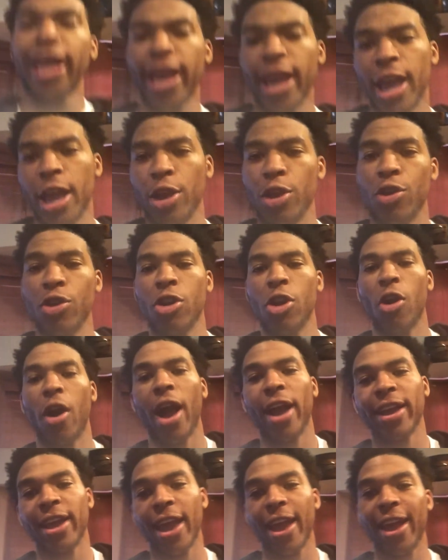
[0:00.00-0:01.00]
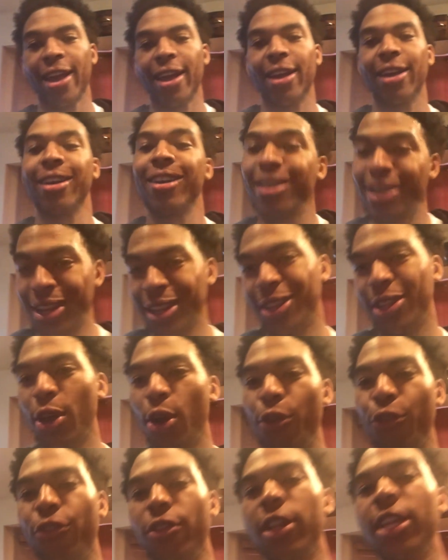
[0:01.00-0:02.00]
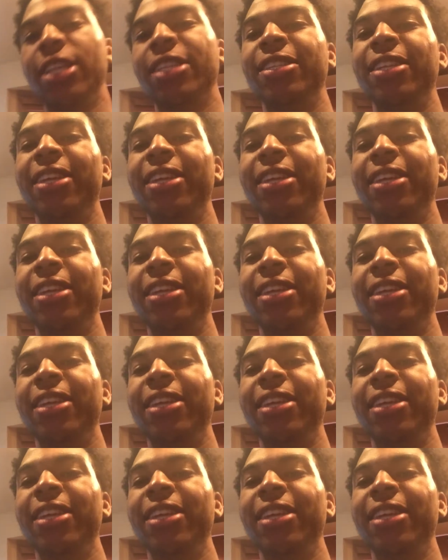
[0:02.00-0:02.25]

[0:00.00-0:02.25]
And you know, I got good dough for these